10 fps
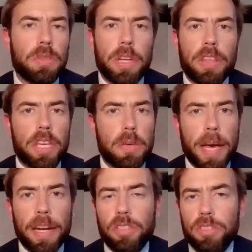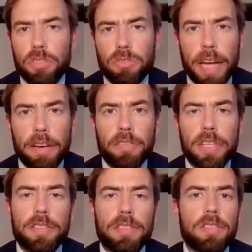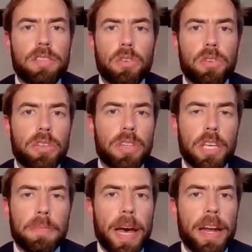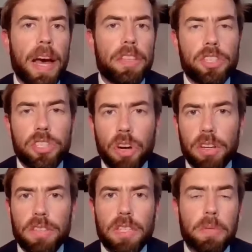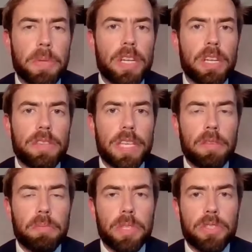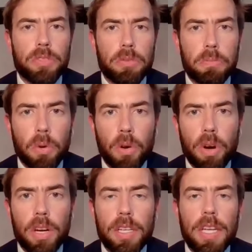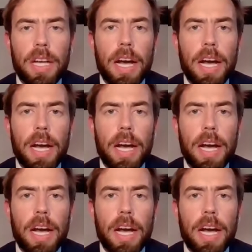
When you think about interest rate risks, or you think about other shocks in the ability of the government to do more